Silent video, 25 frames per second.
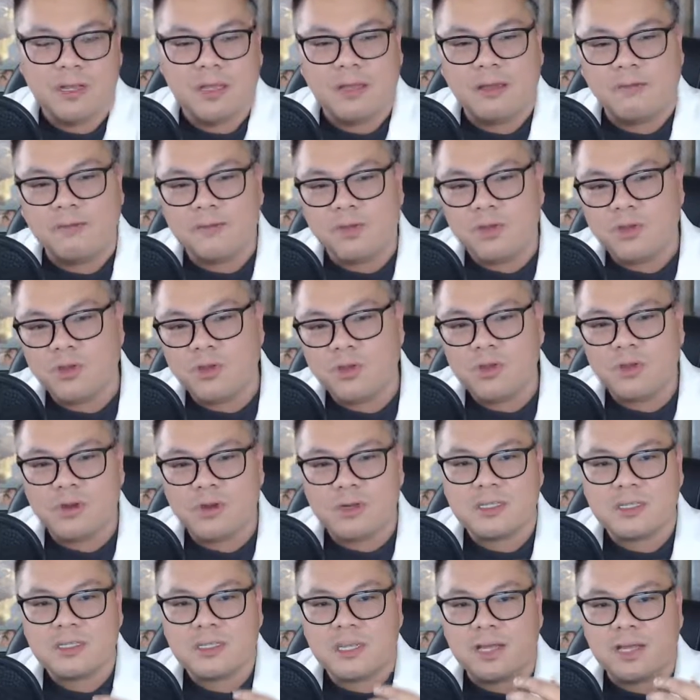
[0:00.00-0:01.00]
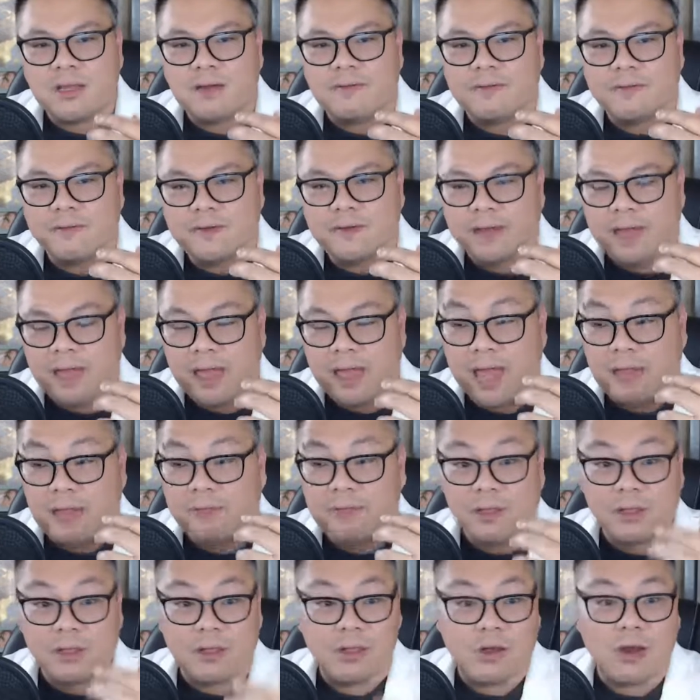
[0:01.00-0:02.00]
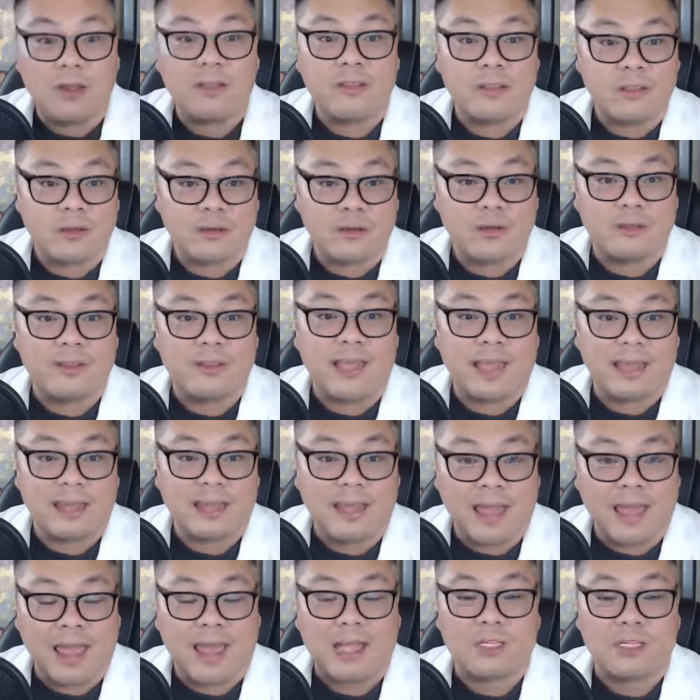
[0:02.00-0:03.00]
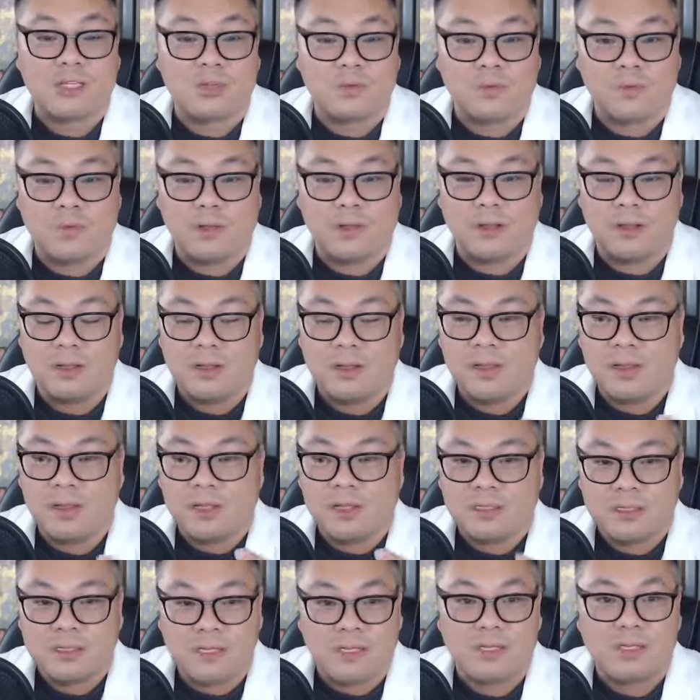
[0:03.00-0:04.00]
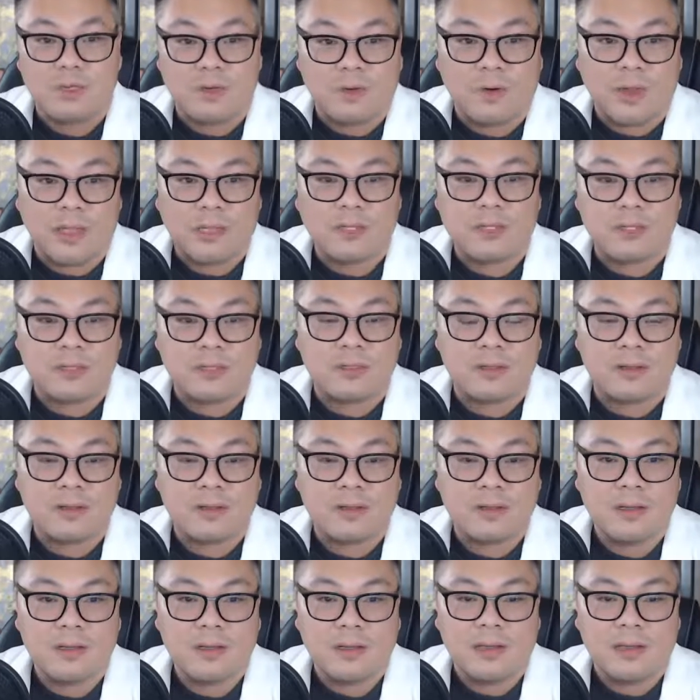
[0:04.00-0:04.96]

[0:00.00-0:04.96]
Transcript: if you yourself haven't gone through that actual situation.